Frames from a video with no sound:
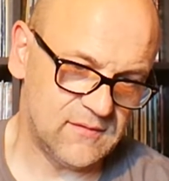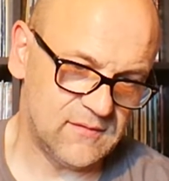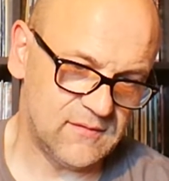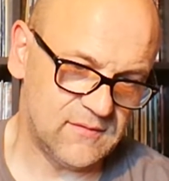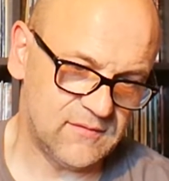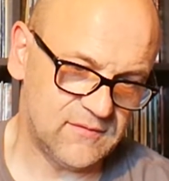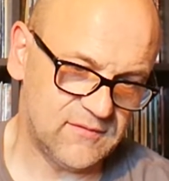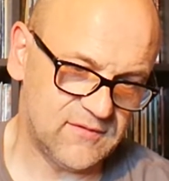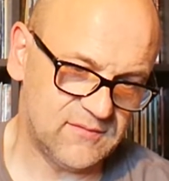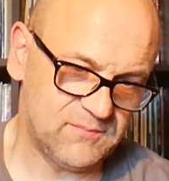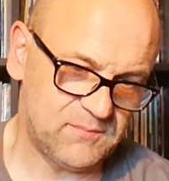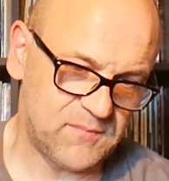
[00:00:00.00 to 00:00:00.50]

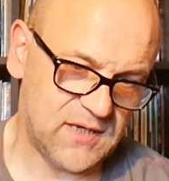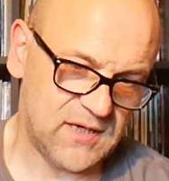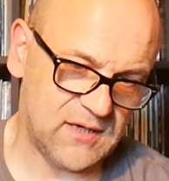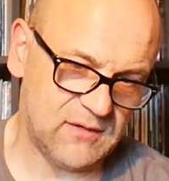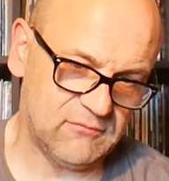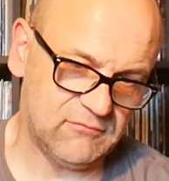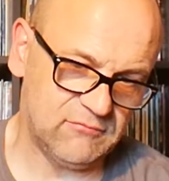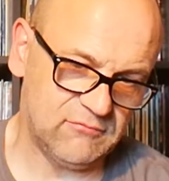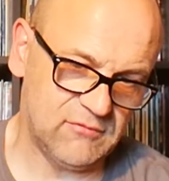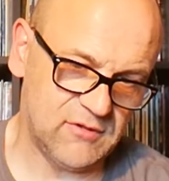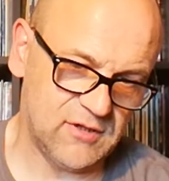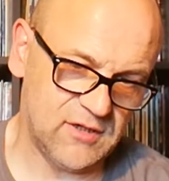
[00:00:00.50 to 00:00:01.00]
Spare
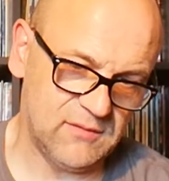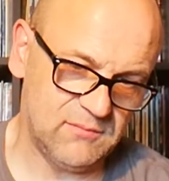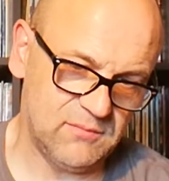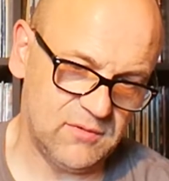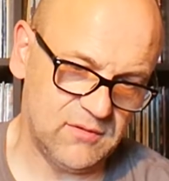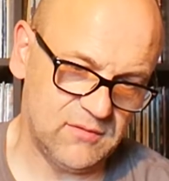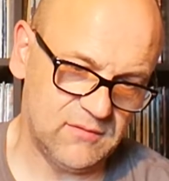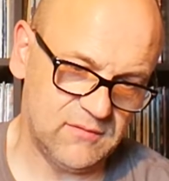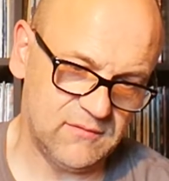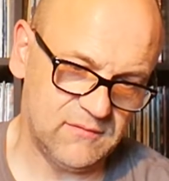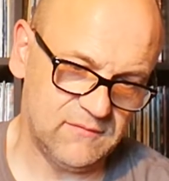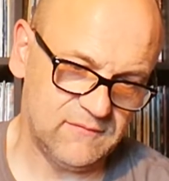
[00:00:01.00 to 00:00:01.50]
Rib
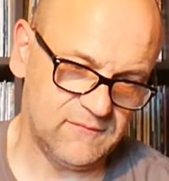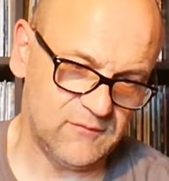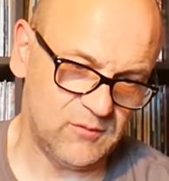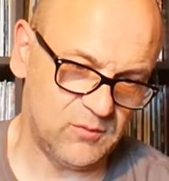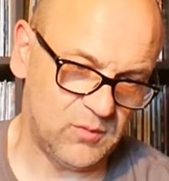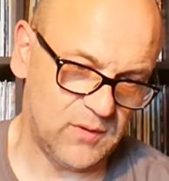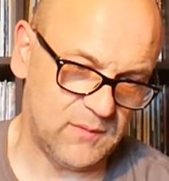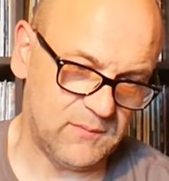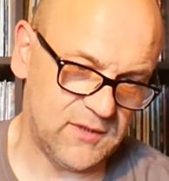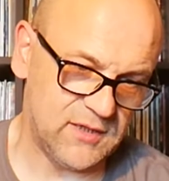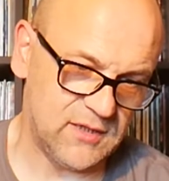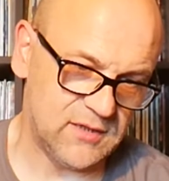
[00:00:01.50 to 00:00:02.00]
for
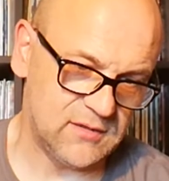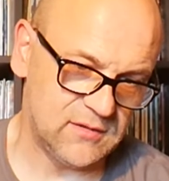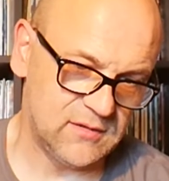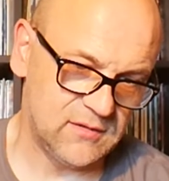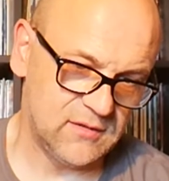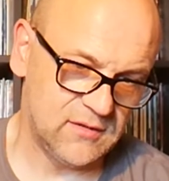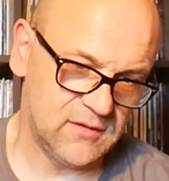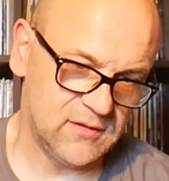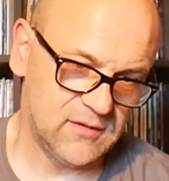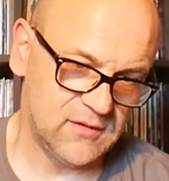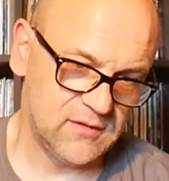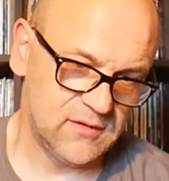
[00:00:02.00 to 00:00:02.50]
women,
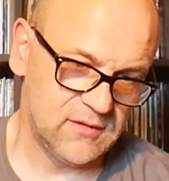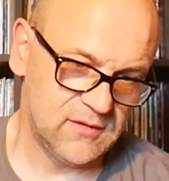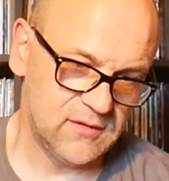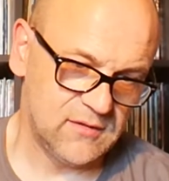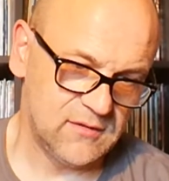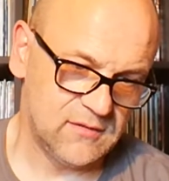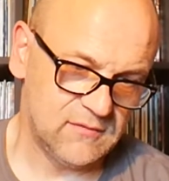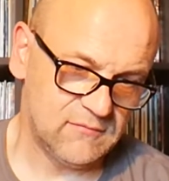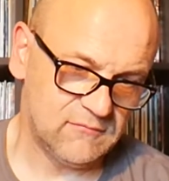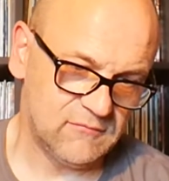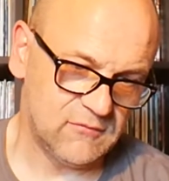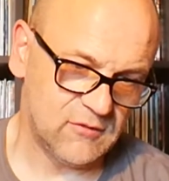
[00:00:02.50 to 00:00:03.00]

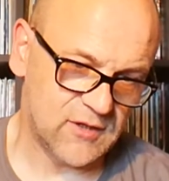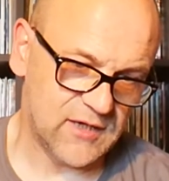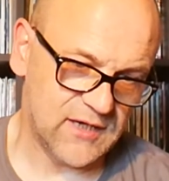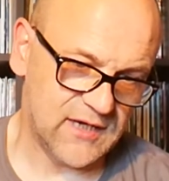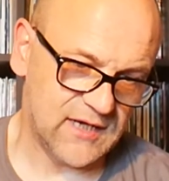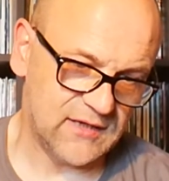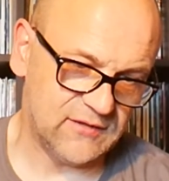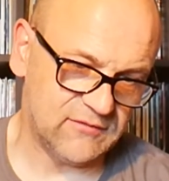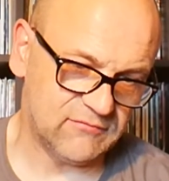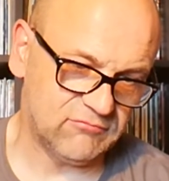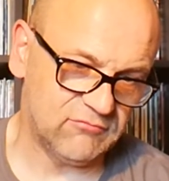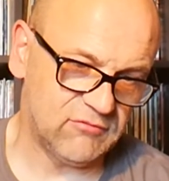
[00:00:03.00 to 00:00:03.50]
Rock
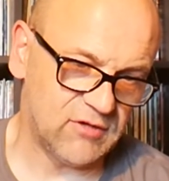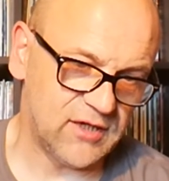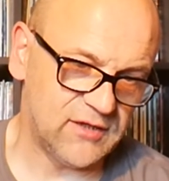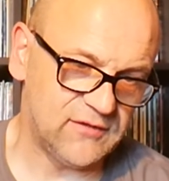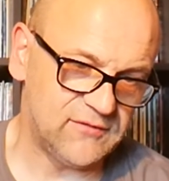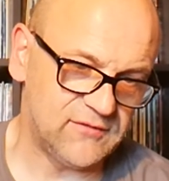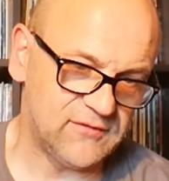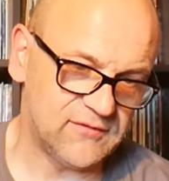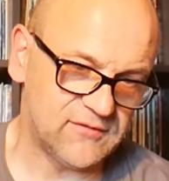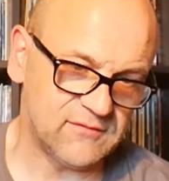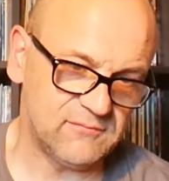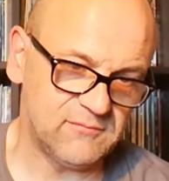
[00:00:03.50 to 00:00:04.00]
Against
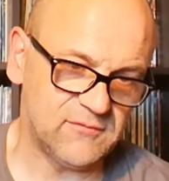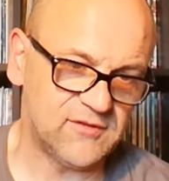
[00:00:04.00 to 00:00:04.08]
Racism.